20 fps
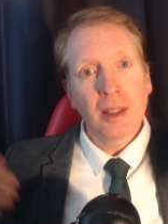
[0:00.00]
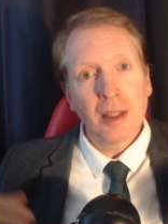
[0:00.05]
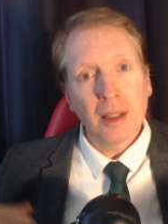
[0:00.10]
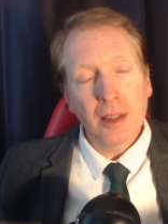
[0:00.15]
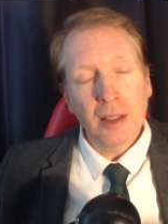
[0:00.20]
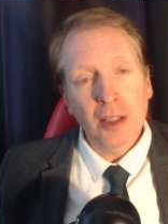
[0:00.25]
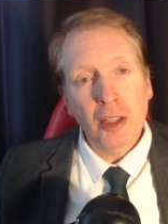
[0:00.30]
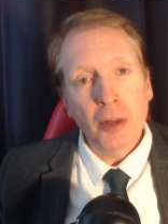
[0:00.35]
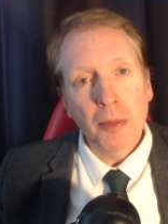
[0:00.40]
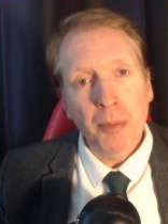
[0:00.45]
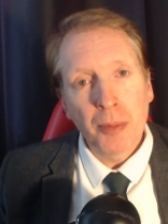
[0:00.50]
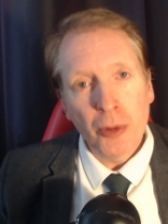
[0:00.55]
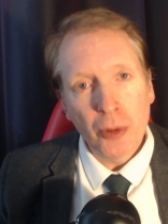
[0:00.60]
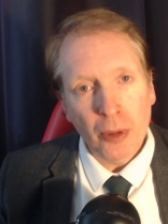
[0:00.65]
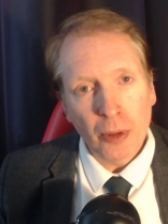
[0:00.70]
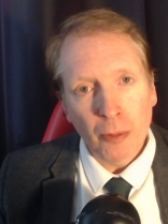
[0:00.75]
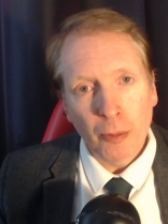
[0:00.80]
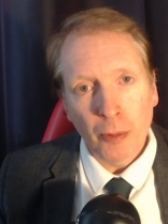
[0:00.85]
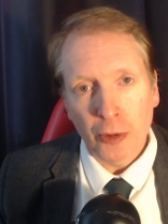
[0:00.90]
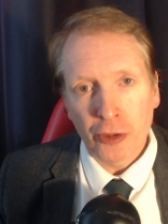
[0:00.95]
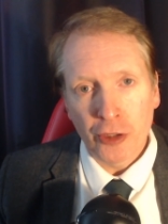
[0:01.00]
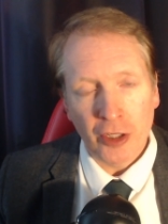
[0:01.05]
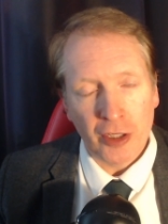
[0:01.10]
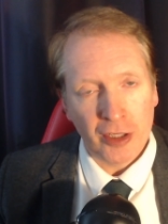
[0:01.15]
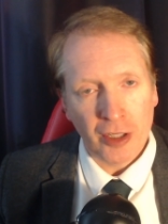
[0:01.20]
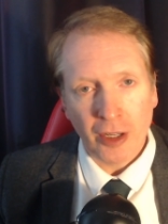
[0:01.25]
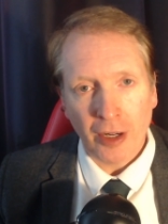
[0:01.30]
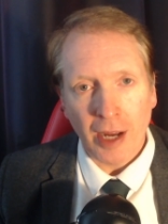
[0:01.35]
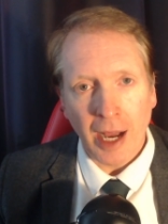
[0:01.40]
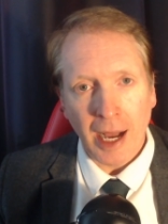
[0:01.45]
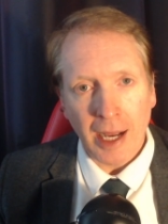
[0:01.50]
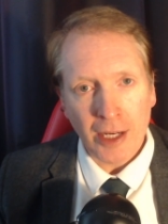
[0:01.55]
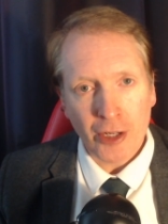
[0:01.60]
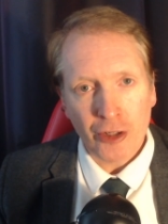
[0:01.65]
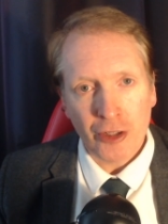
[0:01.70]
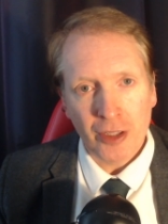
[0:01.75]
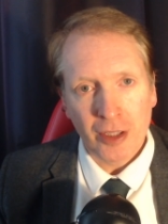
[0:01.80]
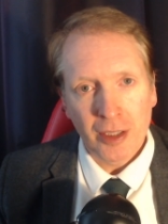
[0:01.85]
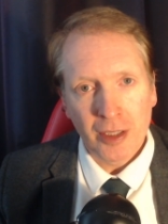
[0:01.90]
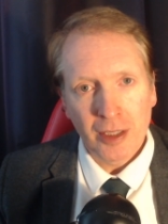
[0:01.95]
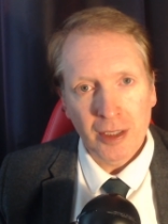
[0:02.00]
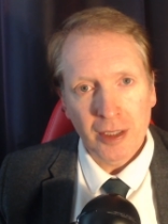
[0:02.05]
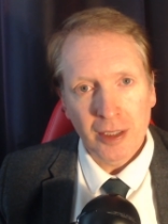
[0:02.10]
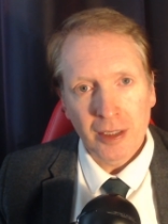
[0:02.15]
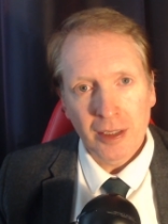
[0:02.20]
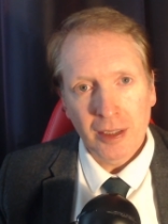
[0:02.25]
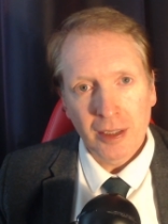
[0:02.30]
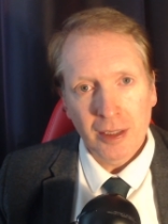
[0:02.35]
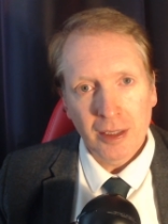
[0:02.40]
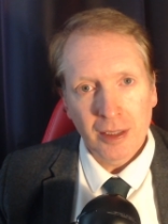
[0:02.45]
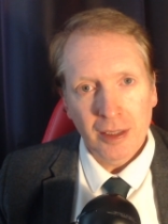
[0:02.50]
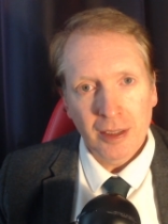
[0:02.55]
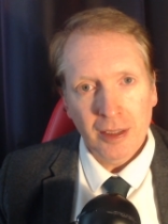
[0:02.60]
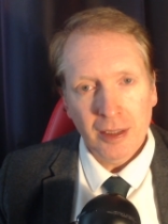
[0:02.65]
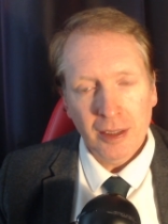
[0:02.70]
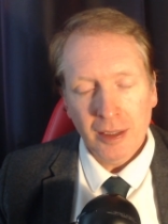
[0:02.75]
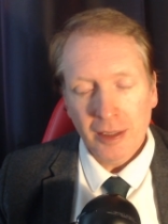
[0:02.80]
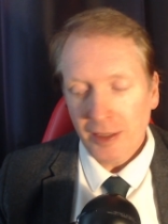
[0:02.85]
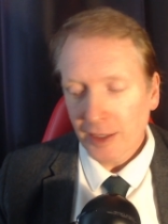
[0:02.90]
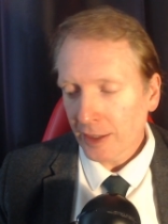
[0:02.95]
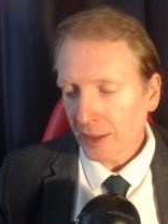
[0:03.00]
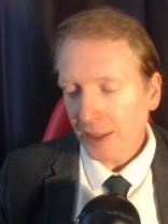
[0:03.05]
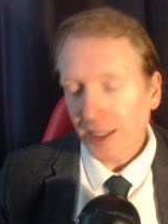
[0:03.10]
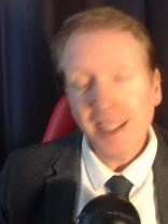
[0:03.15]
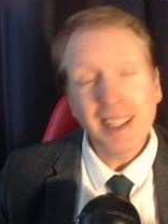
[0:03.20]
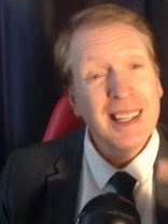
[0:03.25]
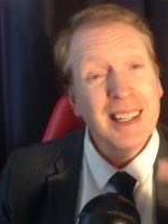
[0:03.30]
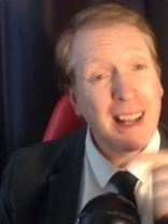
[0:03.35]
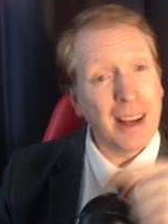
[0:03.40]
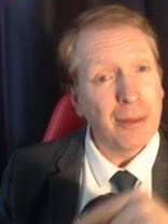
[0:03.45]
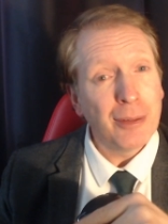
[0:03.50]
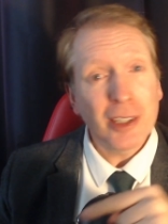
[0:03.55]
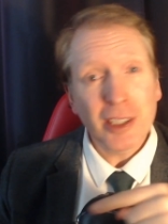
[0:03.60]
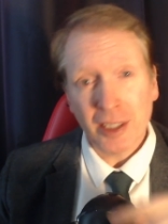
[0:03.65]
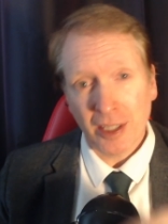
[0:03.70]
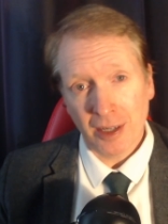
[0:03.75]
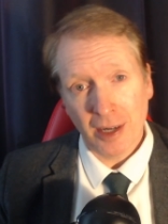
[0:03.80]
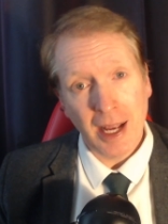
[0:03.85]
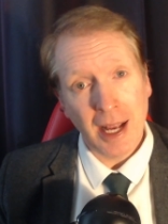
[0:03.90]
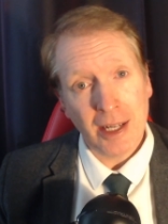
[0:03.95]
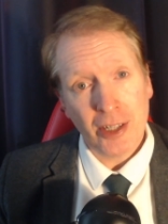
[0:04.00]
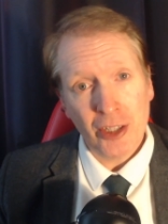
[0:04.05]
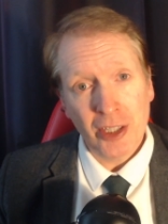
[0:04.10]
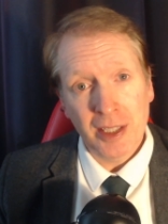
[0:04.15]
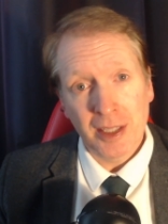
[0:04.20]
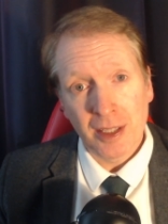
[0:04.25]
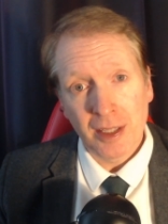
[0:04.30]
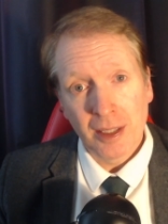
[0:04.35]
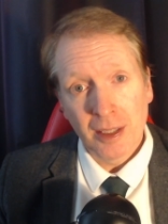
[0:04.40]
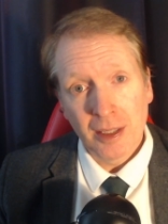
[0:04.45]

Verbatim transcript: The computer would just crash. This thing never crashes,